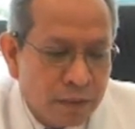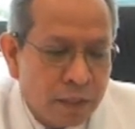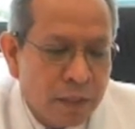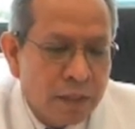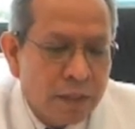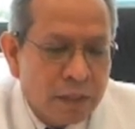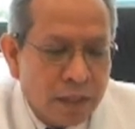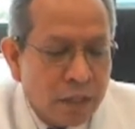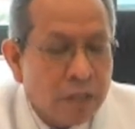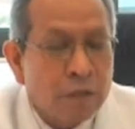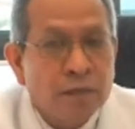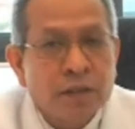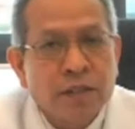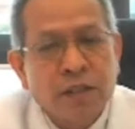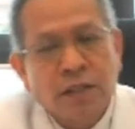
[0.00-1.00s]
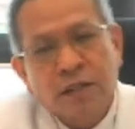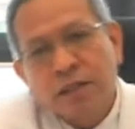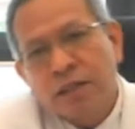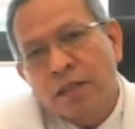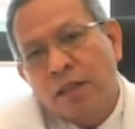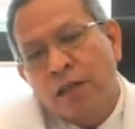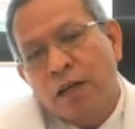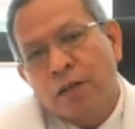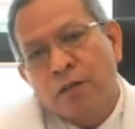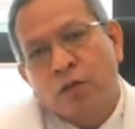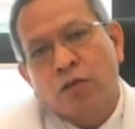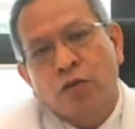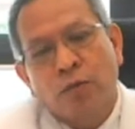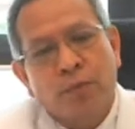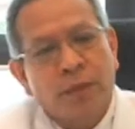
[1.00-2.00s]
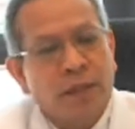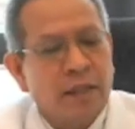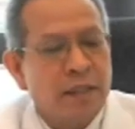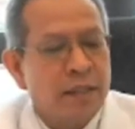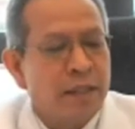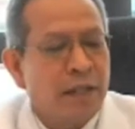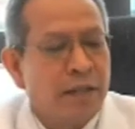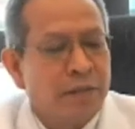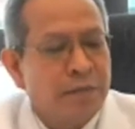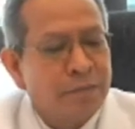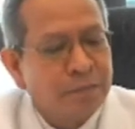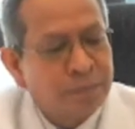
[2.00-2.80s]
Okay, the rest of the surgery are arthroscopically done.